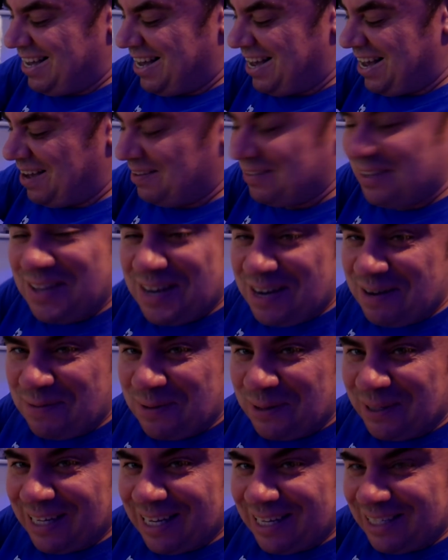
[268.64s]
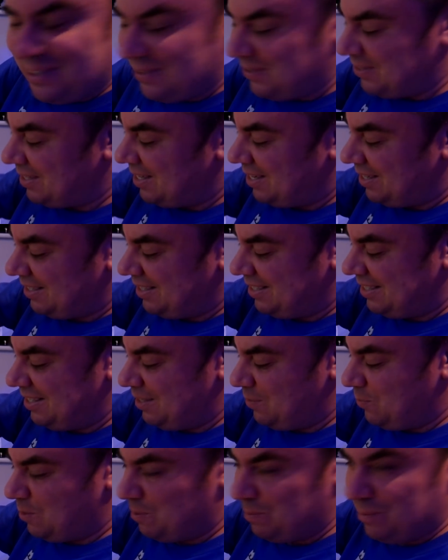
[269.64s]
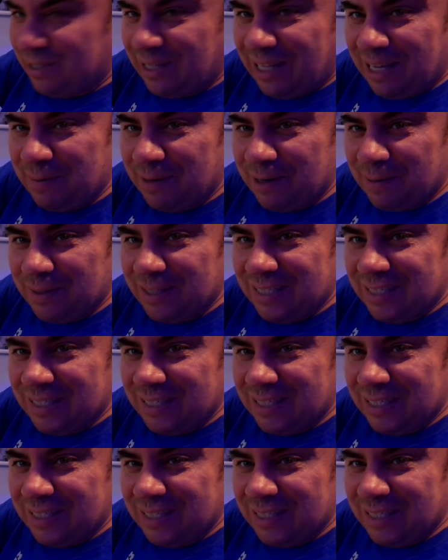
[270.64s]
After three or four days, you'll start to see the worm climbing up the